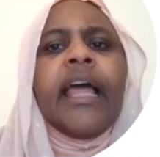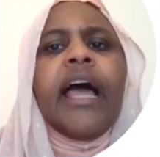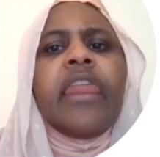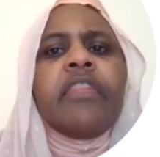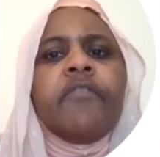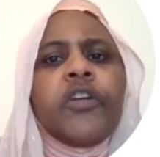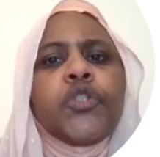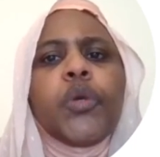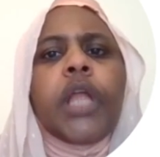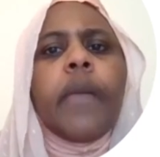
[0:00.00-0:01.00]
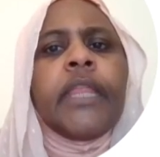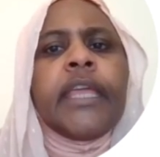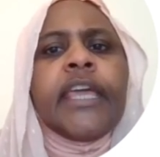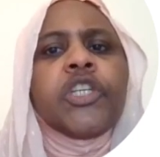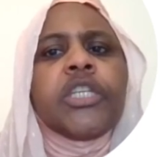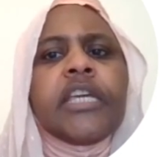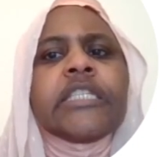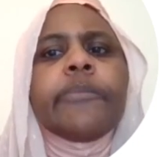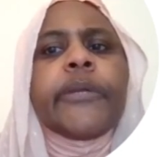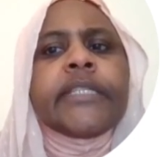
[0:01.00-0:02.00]
and the virtual communication
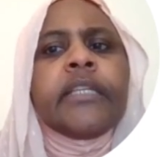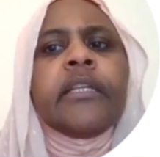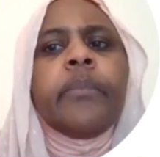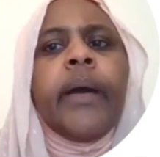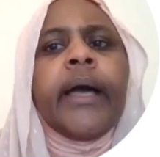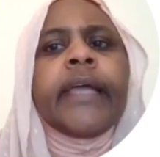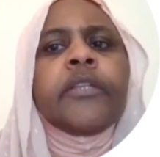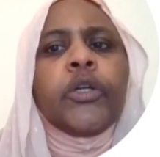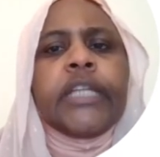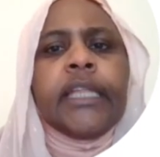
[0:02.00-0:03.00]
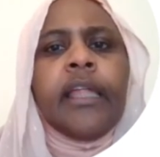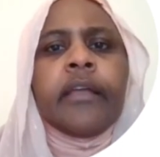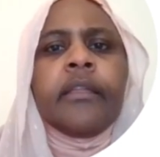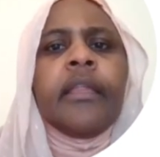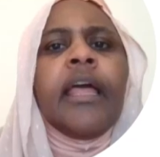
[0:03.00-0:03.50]
is presented by a dotted line.